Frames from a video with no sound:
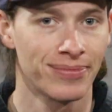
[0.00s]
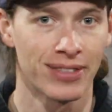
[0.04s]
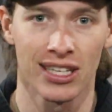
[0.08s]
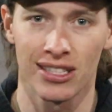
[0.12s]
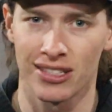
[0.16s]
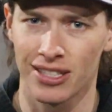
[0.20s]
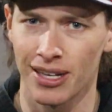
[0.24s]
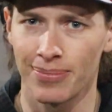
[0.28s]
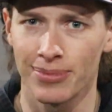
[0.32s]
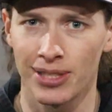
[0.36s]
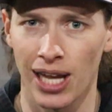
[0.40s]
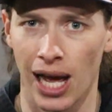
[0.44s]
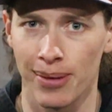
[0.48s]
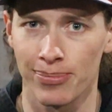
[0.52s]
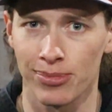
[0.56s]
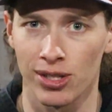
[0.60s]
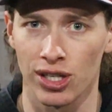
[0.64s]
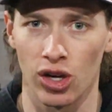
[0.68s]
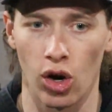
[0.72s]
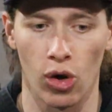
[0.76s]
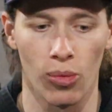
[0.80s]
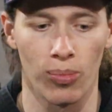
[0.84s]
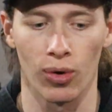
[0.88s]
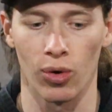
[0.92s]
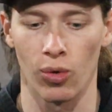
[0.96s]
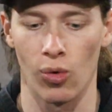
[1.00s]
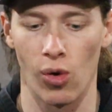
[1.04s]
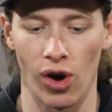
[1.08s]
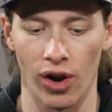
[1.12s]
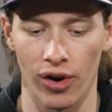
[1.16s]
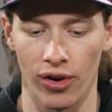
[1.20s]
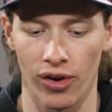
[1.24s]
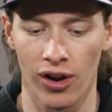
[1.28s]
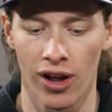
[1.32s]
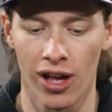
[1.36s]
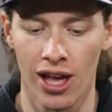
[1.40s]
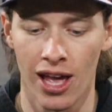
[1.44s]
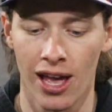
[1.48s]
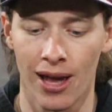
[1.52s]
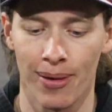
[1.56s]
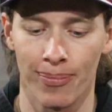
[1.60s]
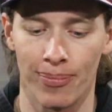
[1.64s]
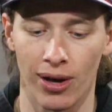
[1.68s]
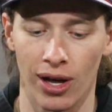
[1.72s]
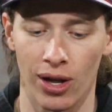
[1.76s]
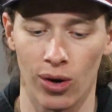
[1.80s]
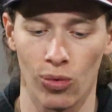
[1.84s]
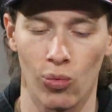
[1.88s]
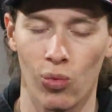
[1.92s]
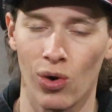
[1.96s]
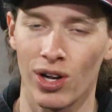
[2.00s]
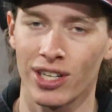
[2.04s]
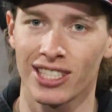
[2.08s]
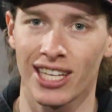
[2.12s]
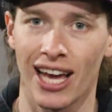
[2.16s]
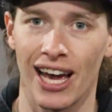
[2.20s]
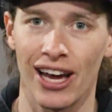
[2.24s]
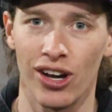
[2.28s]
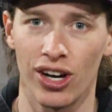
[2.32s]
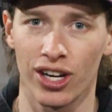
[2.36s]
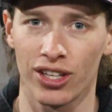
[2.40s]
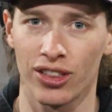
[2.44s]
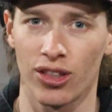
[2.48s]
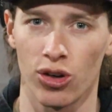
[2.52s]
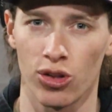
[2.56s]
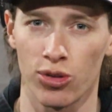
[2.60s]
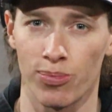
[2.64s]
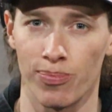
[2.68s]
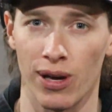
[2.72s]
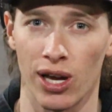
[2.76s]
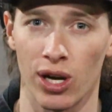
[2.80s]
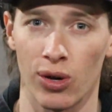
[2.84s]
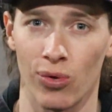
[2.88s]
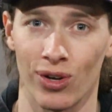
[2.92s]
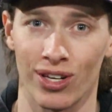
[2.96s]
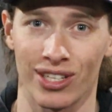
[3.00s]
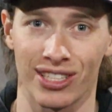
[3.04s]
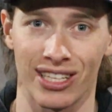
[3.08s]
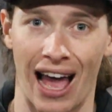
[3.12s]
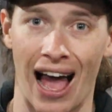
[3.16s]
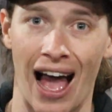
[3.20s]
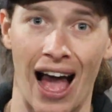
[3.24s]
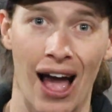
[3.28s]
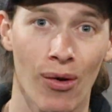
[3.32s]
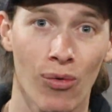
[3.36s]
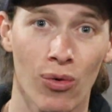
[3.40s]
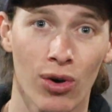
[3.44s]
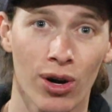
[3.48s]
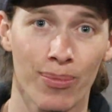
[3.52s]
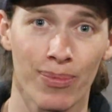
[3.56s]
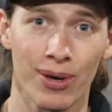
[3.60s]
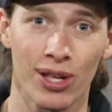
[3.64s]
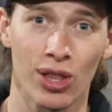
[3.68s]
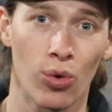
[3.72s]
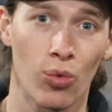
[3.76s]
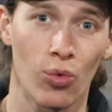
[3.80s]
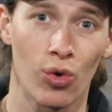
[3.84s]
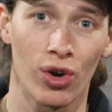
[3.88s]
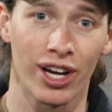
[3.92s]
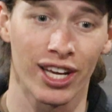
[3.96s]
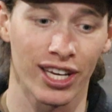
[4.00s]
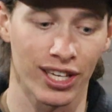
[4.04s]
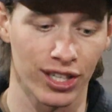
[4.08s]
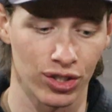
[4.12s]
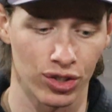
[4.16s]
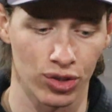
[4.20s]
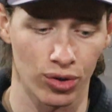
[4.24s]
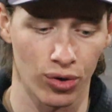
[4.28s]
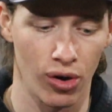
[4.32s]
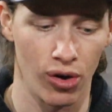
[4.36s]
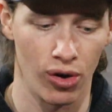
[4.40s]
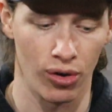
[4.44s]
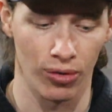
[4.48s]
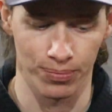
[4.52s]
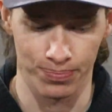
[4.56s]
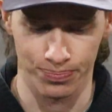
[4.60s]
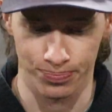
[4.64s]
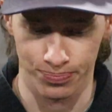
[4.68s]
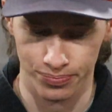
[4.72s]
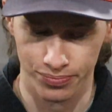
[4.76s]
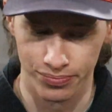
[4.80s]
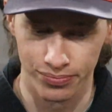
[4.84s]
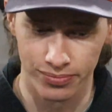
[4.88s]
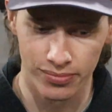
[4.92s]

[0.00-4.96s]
sometimes in open water, but once I hook those big ones, I want to be the one in control.